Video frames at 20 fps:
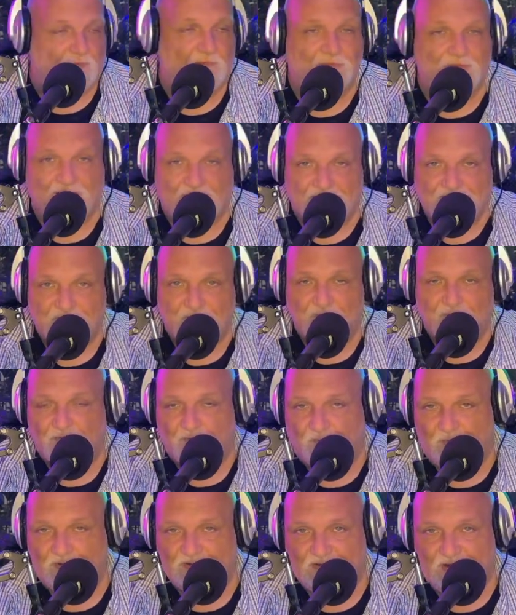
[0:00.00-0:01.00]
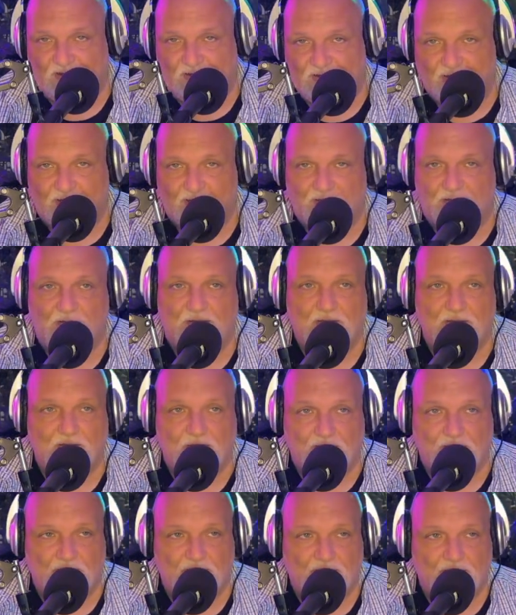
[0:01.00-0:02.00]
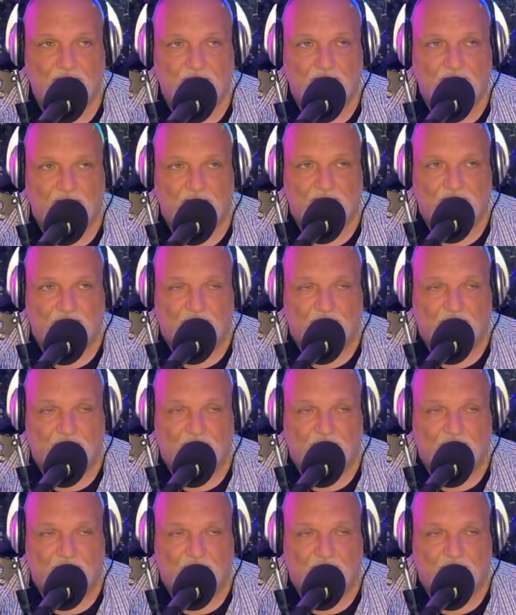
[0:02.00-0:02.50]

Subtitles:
That's the reason I did the